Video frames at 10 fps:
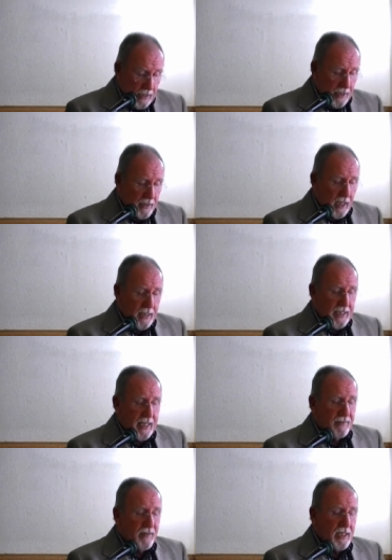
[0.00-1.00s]
Dear God
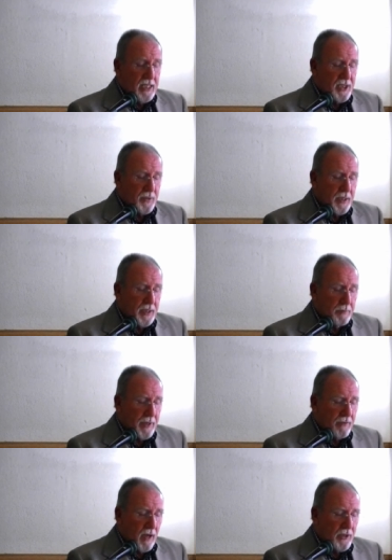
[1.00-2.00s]
in heaven, as we
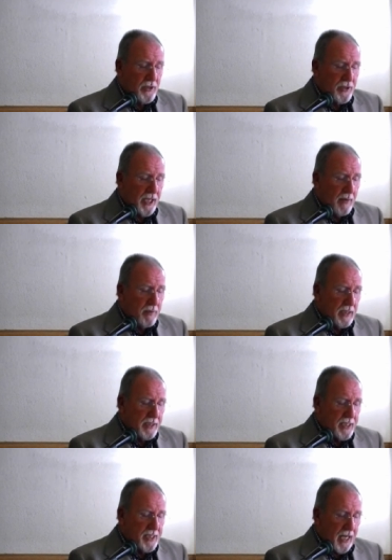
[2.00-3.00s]
meet round your table
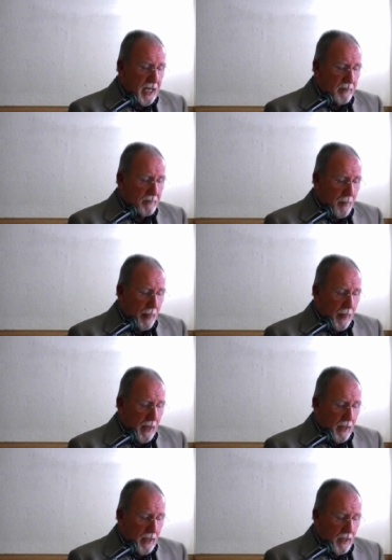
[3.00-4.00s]
at this time,
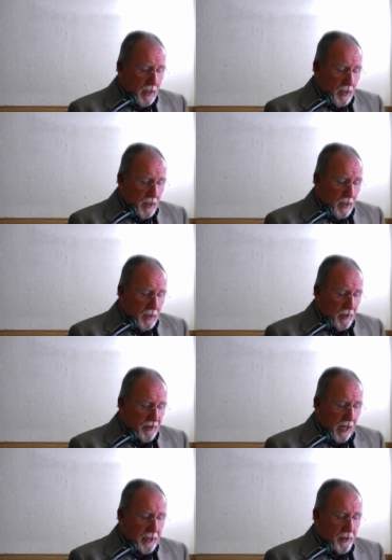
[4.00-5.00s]
we
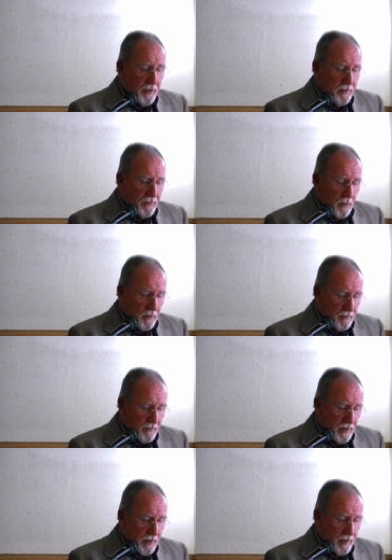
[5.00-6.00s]
thank you for
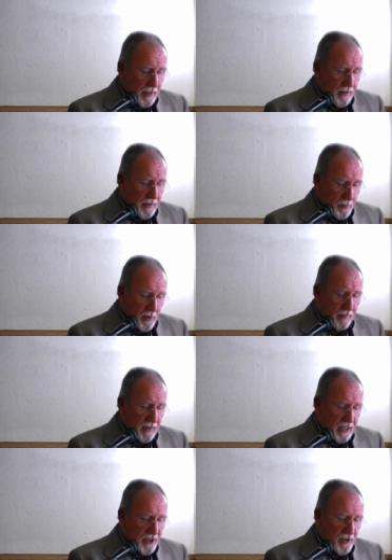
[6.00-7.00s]
the, the,
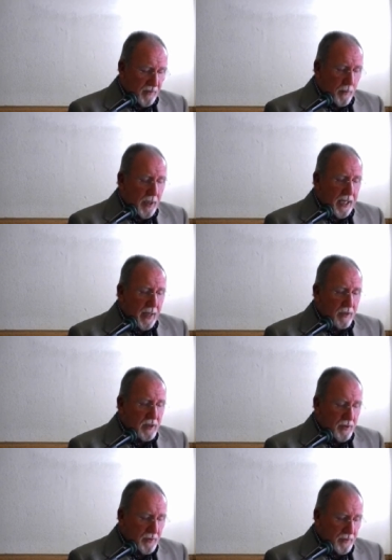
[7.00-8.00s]
privilege of being
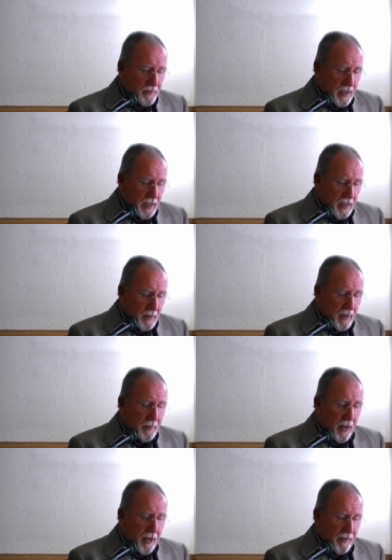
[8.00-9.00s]
able to
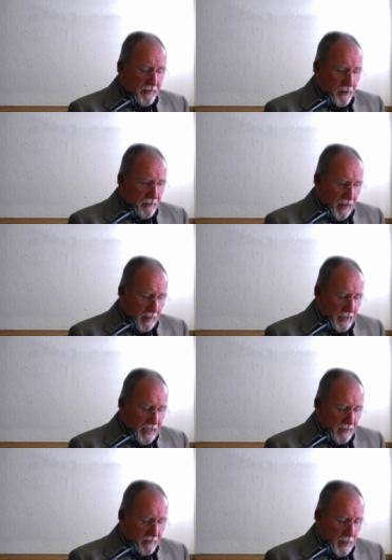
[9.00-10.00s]
be part of your
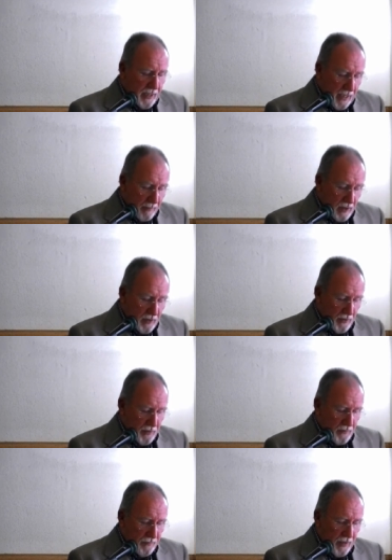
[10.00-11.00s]
family, of being able to